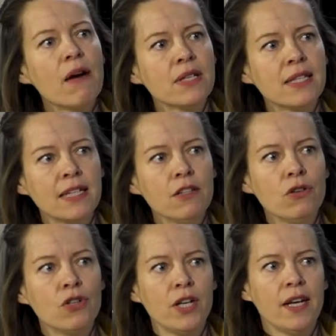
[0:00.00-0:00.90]
now is
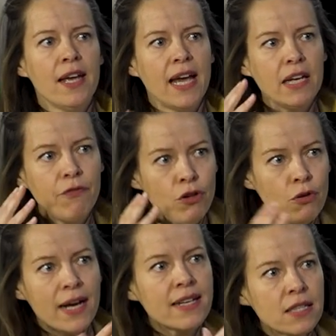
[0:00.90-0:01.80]
technology. And if
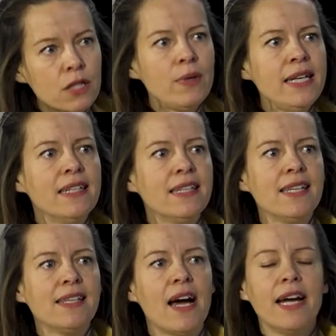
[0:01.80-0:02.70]
you as Sweden
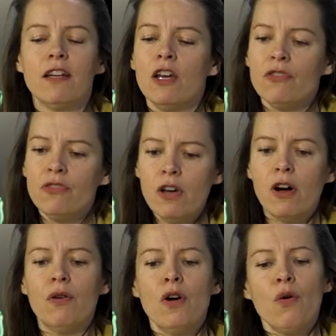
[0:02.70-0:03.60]
decide,
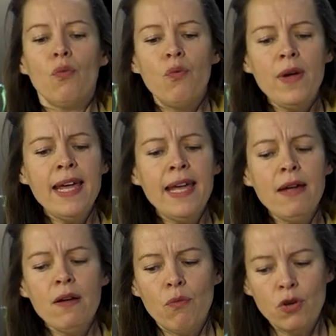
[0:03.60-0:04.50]
no,
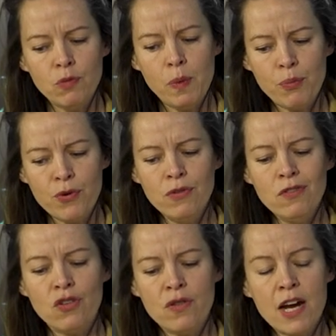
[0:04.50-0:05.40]
we want to be
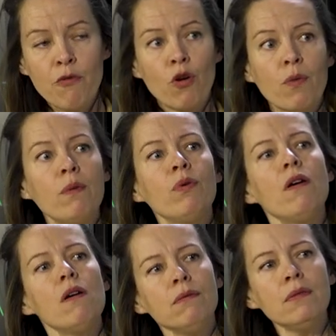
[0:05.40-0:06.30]
prudent, so therefore we
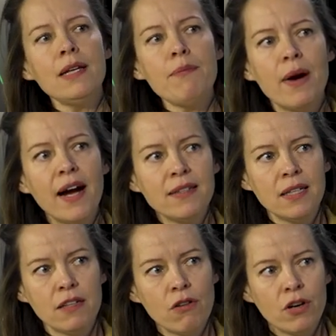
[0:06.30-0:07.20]
will only buy
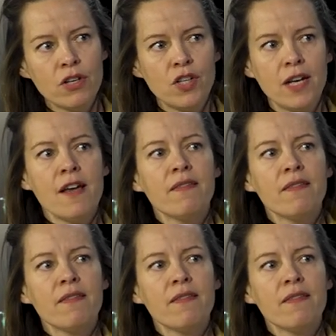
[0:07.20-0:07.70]
technology